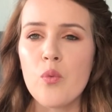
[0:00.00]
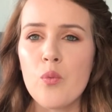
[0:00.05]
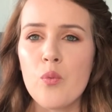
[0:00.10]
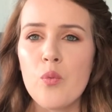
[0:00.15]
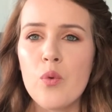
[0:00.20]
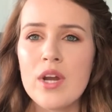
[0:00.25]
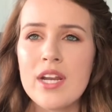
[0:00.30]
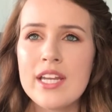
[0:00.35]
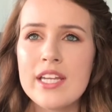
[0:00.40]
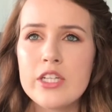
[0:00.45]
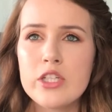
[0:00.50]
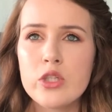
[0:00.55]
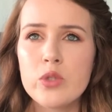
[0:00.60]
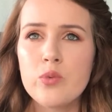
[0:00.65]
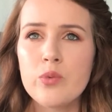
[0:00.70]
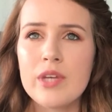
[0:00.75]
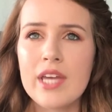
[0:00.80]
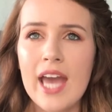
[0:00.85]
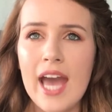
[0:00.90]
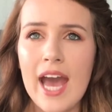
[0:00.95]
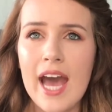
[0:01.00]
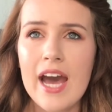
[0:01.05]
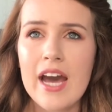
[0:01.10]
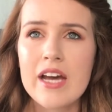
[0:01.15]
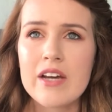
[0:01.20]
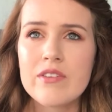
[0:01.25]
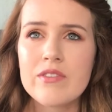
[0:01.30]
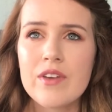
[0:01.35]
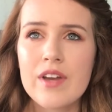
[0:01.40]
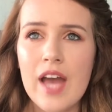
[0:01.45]
One issue we
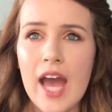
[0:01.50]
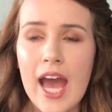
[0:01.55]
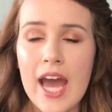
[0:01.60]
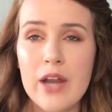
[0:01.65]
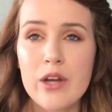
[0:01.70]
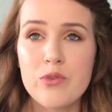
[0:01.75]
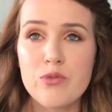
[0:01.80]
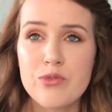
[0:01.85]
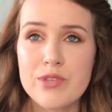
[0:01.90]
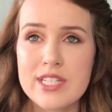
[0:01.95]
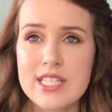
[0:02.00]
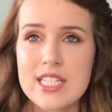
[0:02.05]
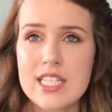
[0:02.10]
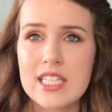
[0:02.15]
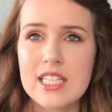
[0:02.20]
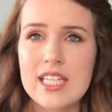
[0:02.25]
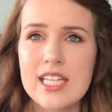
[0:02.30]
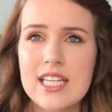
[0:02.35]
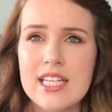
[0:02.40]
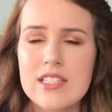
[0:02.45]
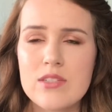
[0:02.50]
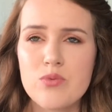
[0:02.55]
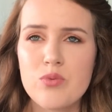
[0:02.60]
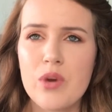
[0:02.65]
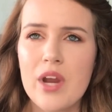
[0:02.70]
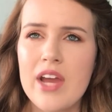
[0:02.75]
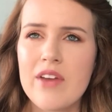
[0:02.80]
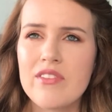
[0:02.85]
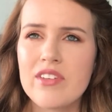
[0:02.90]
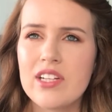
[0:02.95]
have had recently is we're
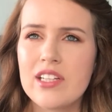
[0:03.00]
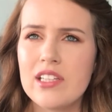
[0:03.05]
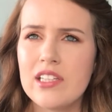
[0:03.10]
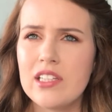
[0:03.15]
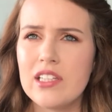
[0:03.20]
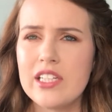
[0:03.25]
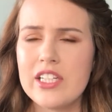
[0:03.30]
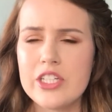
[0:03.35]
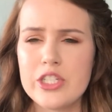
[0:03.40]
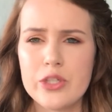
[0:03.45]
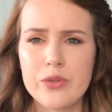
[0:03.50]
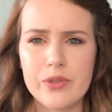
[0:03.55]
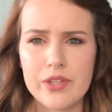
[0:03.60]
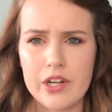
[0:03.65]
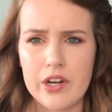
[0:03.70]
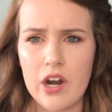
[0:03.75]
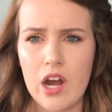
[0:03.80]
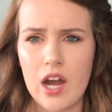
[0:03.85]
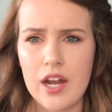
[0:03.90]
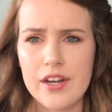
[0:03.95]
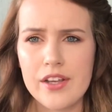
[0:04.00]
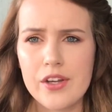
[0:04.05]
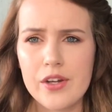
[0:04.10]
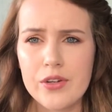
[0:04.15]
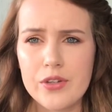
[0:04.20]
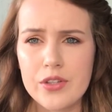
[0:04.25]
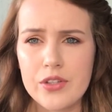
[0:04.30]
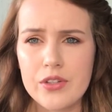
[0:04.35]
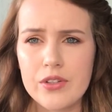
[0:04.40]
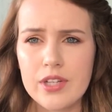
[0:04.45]
having a little issue with our audio
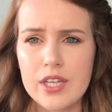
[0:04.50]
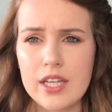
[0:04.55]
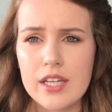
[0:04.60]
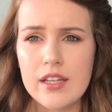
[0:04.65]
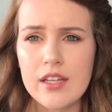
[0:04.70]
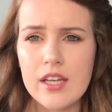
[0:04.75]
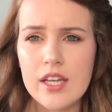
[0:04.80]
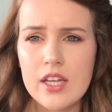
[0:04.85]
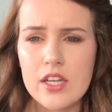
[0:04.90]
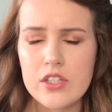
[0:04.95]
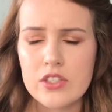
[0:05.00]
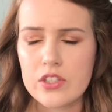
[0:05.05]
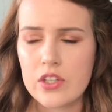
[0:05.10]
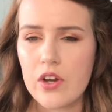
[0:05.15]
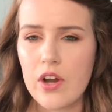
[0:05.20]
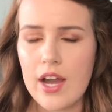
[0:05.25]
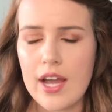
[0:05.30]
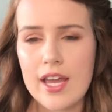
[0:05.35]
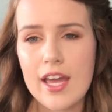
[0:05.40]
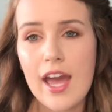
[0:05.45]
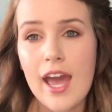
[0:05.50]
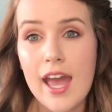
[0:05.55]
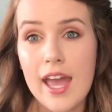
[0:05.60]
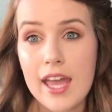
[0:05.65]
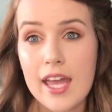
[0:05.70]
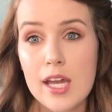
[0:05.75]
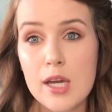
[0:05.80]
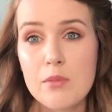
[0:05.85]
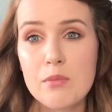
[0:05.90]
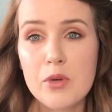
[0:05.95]
unit. So I
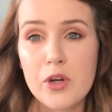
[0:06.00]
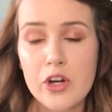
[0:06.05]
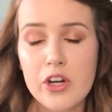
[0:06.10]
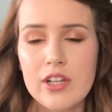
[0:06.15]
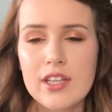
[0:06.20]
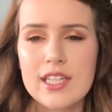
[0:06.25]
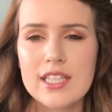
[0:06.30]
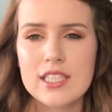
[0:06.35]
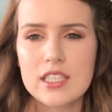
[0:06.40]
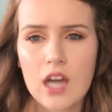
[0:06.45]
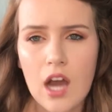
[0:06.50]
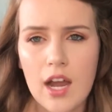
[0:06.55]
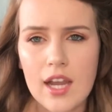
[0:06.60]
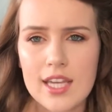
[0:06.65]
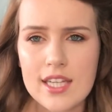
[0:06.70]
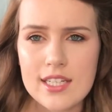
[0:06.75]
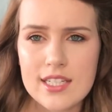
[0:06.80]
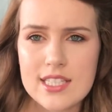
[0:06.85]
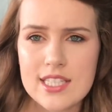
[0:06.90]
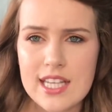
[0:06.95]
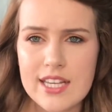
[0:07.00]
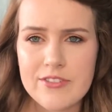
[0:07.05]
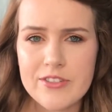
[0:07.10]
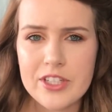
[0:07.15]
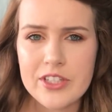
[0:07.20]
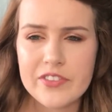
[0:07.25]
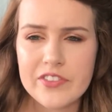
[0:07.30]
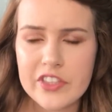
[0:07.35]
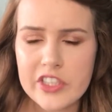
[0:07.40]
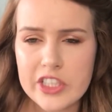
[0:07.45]
am currently talking to
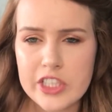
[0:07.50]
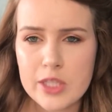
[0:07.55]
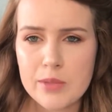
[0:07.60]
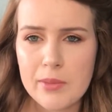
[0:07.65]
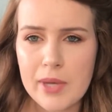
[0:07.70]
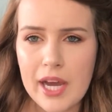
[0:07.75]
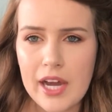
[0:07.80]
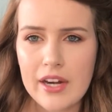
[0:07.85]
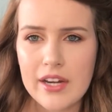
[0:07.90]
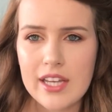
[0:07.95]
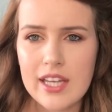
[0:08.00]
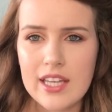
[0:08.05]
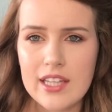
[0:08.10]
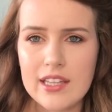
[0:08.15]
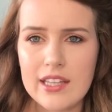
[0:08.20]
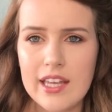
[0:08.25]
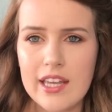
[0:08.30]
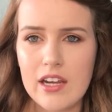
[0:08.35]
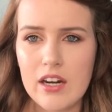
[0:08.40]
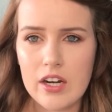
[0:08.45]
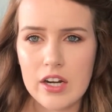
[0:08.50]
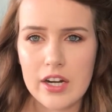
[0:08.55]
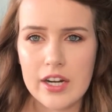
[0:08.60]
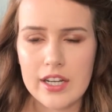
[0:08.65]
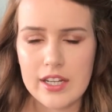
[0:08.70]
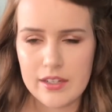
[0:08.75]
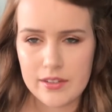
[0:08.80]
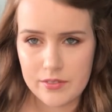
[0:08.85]
Safety First about it, and they are